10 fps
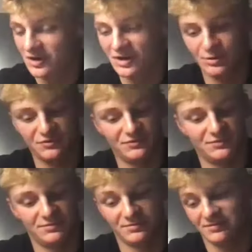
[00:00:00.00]
I would,
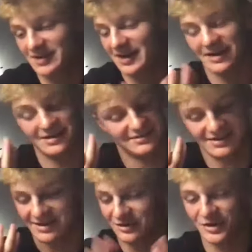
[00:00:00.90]

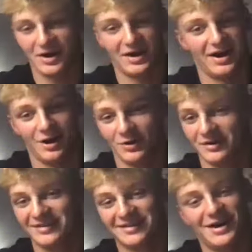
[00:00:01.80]
I don't know.
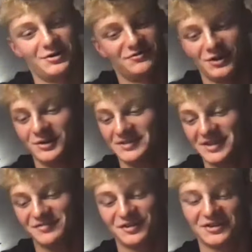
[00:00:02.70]
I would vote
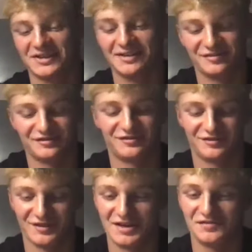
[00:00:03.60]
differently
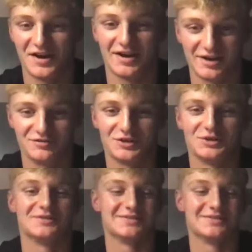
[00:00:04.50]
if I had a vote.